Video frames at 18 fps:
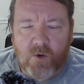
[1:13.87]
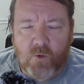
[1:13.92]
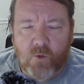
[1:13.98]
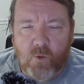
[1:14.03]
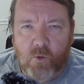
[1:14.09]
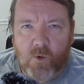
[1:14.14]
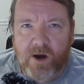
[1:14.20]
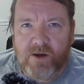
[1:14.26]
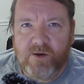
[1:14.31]

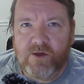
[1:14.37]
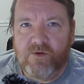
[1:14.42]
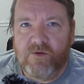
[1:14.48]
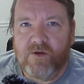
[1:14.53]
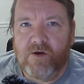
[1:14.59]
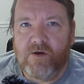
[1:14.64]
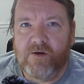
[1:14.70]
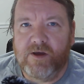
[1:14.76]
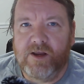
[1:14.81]
When you
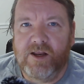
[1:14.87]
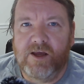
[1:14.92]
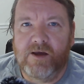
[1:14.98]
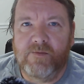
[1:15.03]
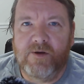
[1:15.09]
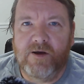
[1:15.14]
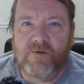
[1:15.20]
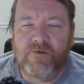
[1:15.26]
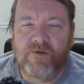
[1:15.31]
start getting
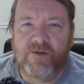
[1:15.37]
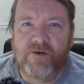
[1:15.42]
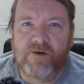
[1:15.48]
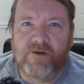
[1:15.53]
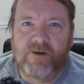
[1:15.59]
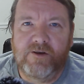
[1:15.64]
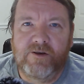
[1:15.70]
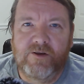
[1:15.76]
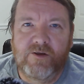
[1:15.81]
above a
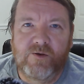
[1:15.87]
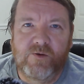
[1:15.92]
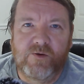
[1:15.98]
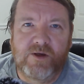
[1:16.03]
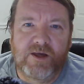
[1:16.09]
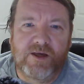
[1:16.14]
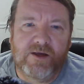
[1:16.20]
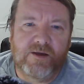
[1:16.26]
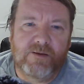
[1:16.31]
32
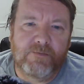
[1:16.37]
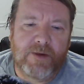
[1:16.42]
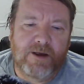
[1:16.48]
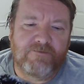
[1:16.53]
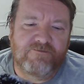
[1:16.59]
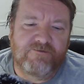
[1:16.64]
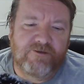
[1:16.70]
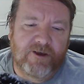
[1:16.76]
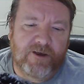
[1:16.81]
gig
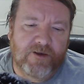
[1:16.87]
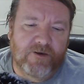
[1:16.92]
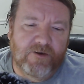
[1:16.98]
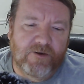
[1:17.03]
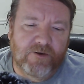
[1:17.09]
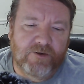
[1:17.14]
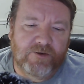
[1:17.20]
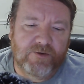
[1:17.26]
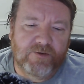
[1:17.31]
memory
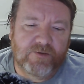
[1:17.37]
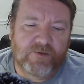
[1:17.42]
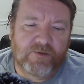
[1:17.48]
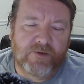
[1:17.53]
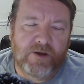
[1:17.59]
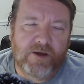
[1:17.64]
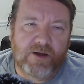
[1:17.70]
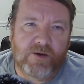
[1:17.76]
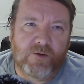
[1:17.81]
card,
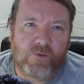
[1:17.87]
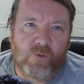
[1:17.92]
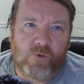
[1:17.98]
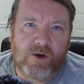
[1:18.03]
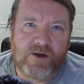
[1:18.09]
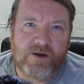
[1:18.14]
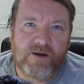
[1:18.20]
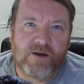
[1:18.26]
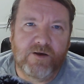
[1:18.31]

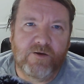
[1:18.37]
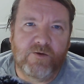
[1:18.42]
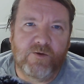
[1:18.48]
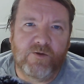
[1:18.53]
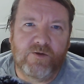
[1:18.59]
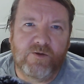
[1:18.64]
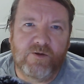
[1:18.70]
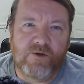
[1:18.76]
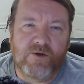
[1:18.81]

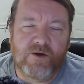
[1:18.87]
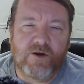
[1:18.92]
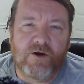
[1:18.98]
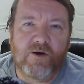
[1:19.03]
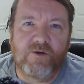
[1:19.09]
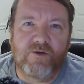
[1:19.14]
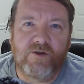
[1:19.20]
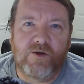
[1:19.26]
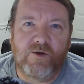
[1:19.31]
Windows
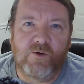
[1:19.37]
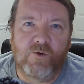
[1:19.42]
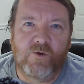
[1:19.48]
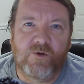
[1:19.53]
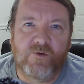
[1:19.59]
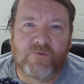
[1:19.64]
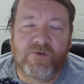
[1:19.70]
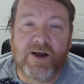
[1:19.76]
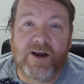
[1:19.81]
can't use
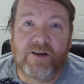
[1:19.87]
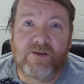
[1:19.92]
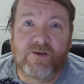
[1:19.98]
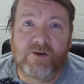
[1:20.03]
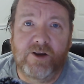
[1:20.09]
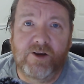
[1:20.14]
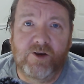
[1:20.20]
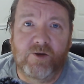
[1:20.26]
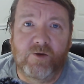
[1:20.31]
the
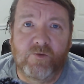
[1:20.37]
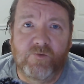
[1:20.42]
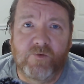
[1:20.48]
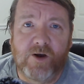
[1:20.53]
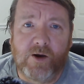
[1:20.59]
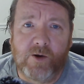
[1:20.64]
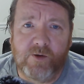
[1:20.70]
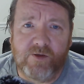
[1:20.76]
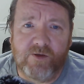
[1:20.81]
FAT32
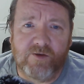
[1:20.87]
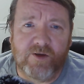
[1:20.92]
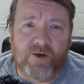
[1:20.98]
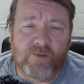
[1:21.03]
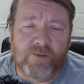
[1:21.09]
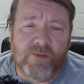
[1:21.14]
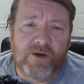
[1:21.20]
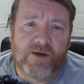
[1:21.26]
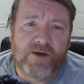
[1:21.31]
file
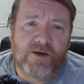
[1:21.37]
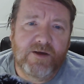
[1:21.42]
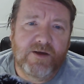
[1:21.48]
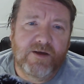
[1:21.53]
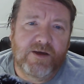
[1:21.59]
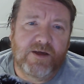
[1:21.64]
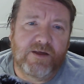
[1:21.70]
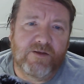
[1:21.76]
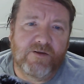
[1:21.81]
system.
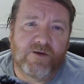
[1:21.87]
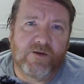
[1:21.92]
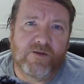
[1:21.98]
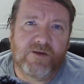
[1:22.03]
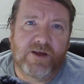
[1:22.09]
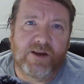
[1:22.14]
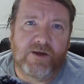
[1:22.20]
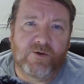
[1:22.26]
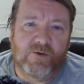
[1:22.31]
It starts
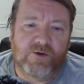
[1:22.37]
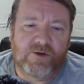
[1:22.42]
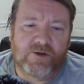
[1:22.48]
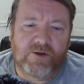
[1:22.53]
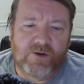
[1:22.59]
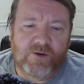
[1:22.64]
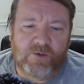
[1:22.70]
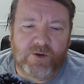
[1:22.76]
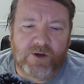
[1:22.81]
getting
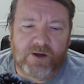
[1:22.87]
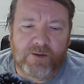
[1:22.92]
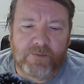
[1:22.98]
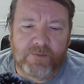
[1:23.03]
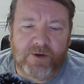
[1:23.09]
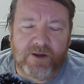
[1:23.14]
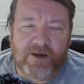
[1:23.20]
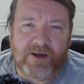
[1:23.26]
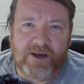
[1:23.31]
onto
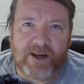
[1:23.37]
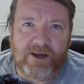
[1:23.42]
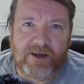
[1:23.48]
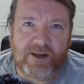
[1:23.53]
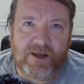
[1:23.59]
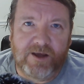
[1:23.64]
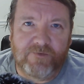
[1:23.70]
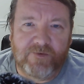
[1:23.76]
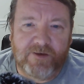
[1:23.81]
like an
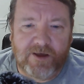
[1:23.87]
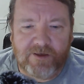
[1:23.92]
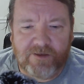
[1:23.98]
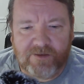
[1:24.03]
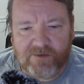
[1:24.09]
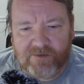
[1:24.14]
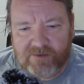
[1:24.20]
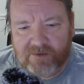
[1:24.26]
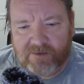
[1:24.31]

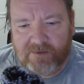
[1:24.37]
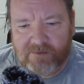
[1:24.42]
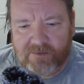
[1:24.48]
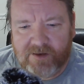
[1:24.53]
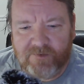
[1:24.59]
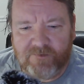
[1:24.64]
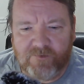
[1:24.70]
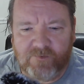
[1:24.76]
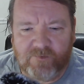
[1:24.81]
NTFS and
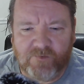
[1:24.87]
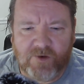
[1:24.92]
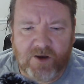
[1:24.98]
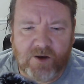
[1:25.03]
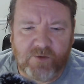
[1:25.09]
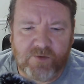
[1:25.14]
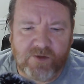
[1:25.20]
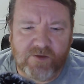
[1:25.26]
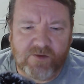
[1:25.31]
different
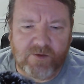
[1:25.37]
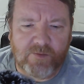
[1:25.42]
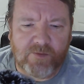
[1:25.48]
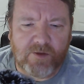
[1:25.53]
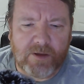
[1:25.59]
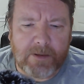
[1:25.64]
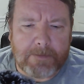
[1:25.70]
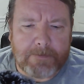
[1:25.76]
file systems.